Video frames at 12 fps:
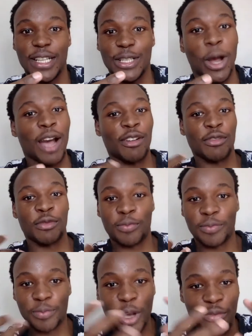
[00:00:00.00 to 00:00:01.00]
So I've
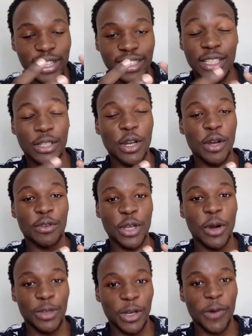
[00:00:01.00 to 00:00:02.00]
perfected the curve
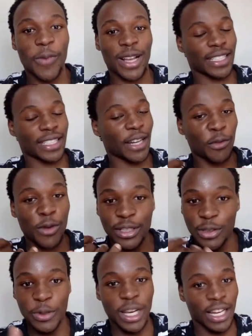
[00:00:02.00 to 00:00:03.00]
so much. Like, I've worked
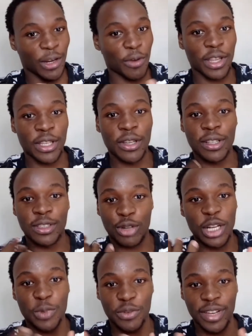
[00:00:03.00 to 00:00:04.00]
so, like, over the years
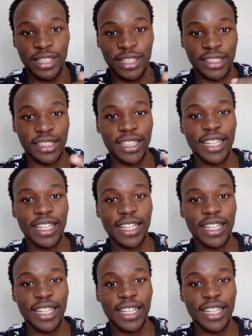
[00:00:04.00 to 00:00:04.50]
trying to perfect it.